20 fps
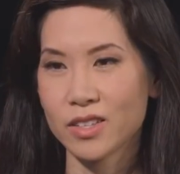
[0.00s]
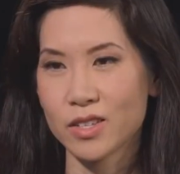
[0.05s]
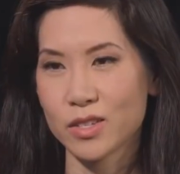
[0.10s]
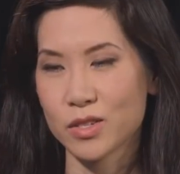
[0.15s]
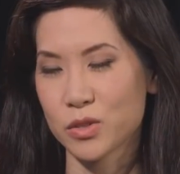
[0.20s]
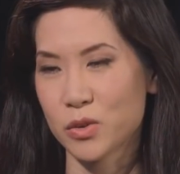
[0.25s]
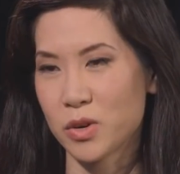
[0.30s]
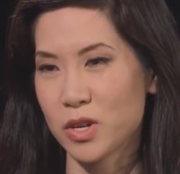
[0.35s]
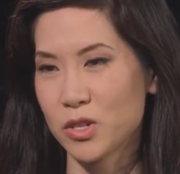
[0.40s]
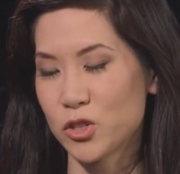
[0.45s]

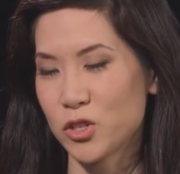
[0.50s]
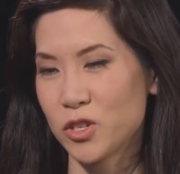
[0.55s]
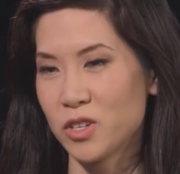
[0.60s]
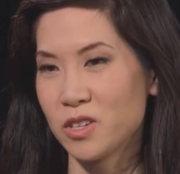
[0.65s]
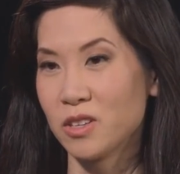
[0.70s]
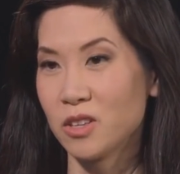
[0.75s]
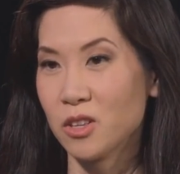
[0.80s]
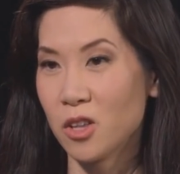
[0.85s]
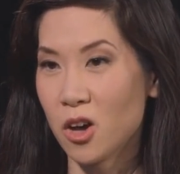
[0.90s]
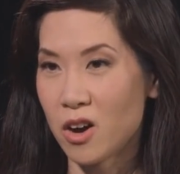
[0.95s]
this question
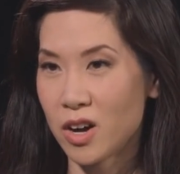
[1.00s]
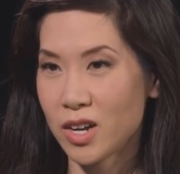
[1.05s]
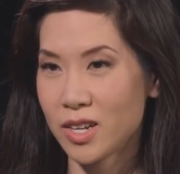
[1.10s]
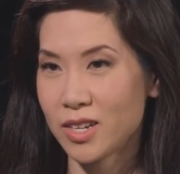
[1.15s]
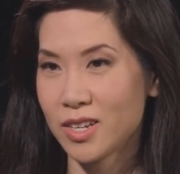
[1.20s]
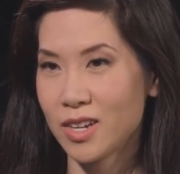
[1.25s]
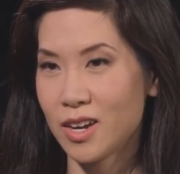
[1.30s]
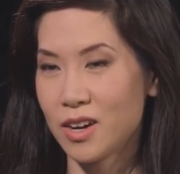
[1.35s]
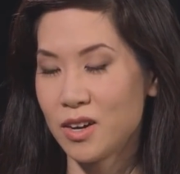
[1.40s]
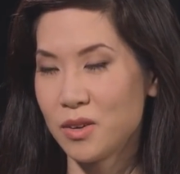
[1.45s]
a lot.
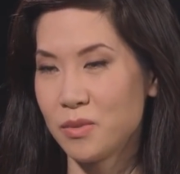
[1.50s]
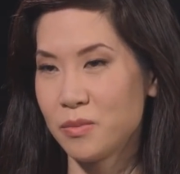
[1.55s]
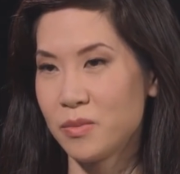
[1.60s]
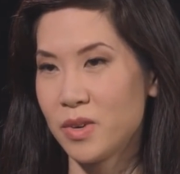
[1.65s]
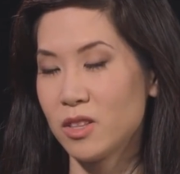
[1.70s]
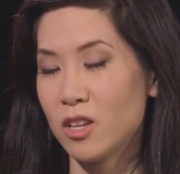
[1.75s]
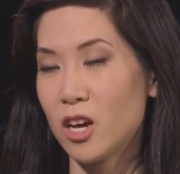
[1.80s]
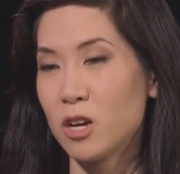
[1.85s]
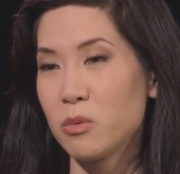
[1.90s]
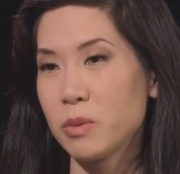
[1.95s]

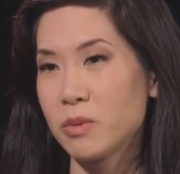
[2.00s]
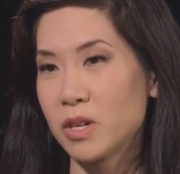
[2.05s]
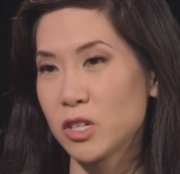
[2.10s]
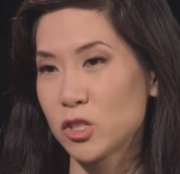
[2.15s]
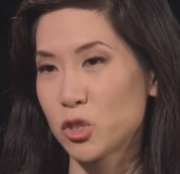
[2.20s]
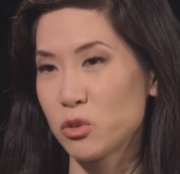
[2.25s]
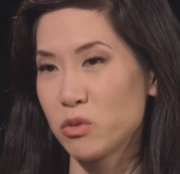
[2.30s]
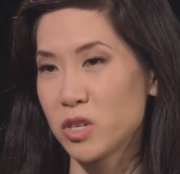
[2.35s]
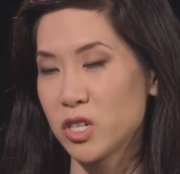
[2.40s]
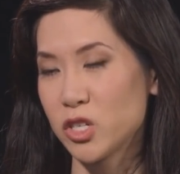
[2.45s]
A lot of people
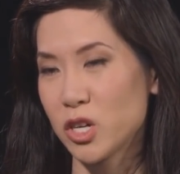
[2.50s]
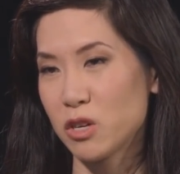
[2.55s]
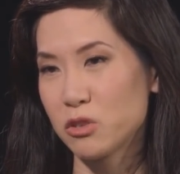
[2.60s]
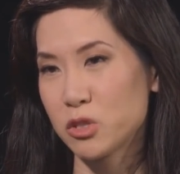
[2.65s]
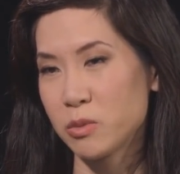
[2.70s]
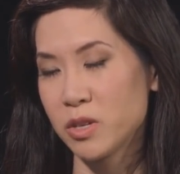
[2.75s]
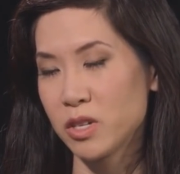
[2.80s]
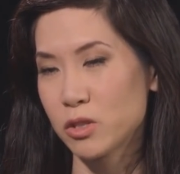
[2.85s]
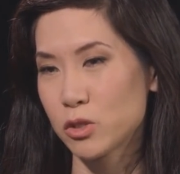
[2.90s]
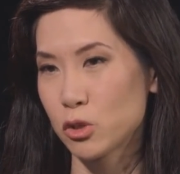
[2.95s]
actually reach out
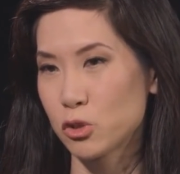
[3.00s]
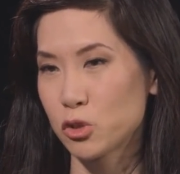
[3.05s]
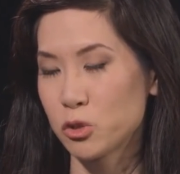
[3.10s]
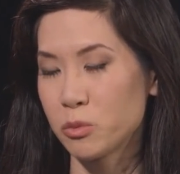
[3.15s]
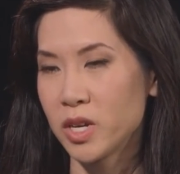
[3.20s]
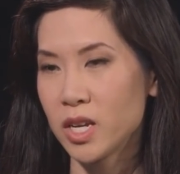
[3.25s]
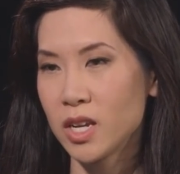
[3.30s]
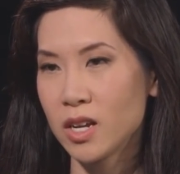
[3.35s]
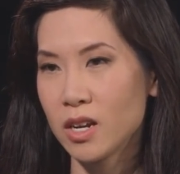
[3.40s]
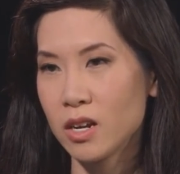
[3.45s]
to me on social
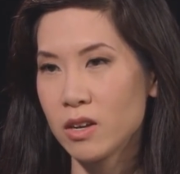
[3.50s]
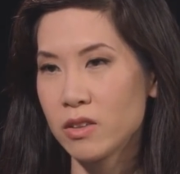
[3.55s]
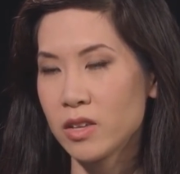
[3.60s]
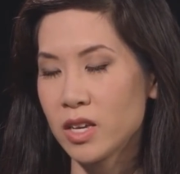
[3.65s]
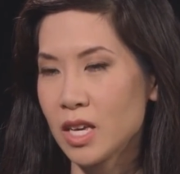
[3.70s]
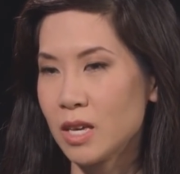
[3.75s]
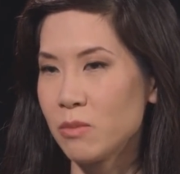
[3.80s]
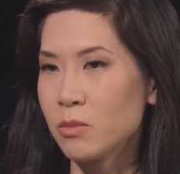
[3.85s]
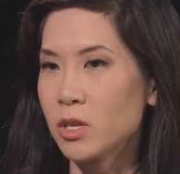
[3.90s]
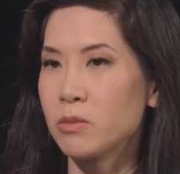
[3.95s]
media. They
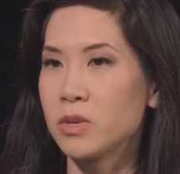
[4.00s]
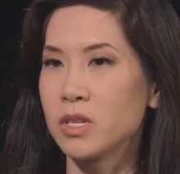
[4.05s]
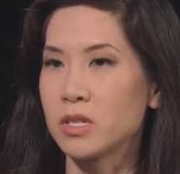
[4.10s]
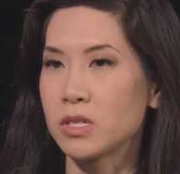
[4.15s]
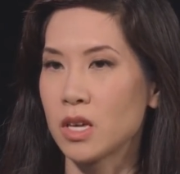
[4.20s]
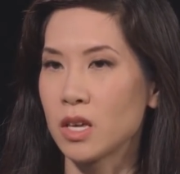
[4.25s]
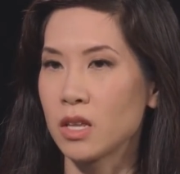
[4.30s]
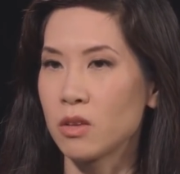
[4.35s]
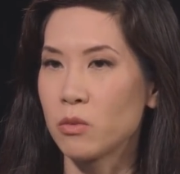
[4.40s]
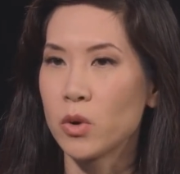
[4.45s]
email me
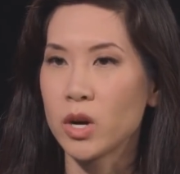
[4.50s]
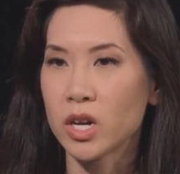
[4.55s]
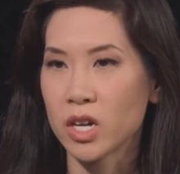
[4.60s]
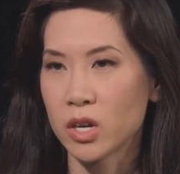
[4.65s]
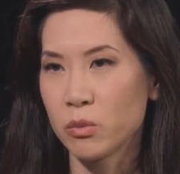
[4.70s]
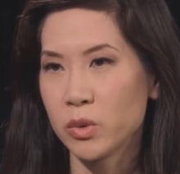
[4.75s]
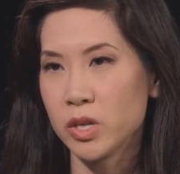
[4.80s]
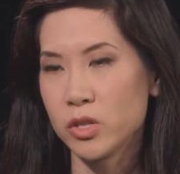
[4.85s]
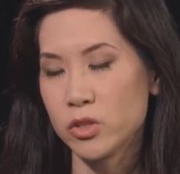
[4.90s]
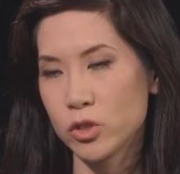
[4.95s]
saying, what
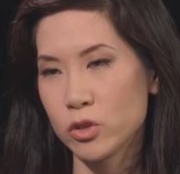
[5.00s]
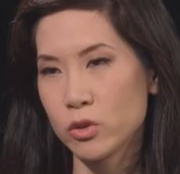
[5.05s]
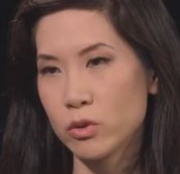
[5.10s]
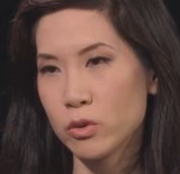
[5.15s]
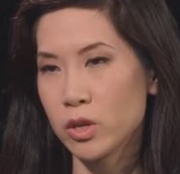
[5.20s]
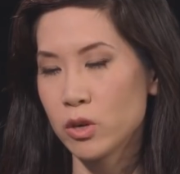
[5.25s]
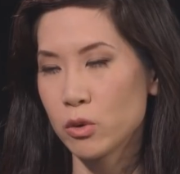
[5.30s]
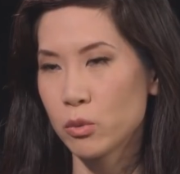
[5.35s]
can we do?